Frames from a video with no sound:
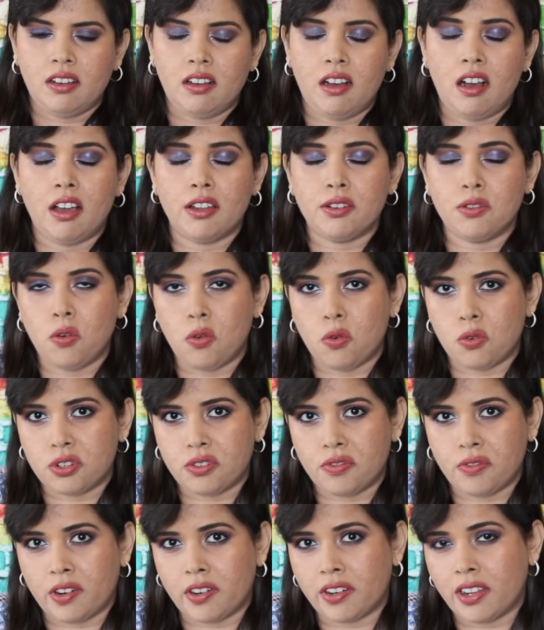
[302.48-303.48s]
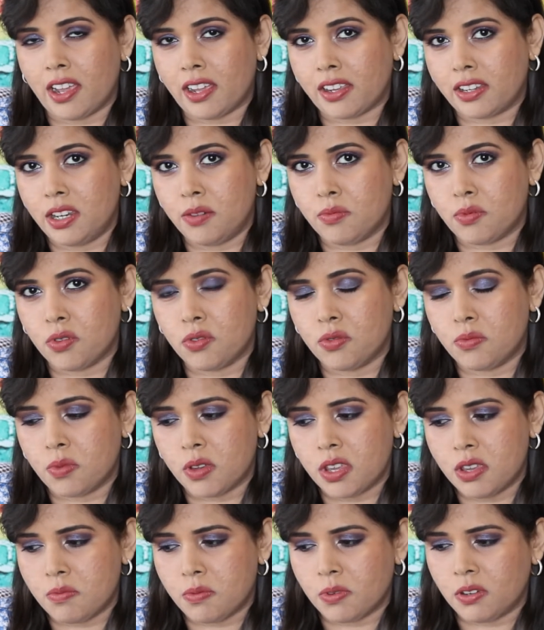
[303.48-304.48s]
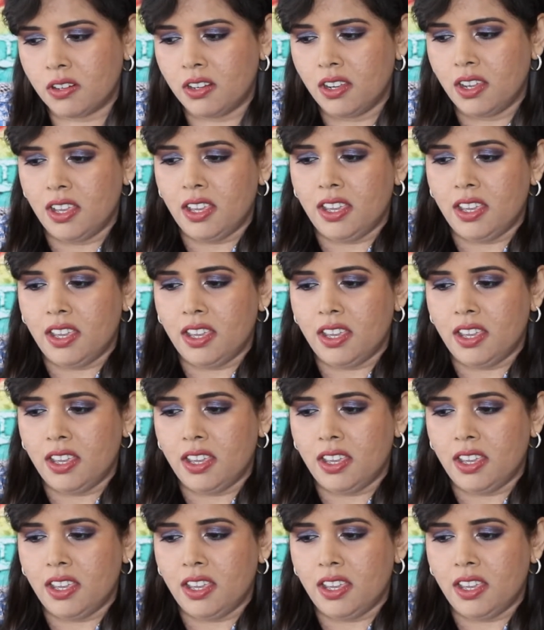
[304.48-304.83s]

are not very acne prone people,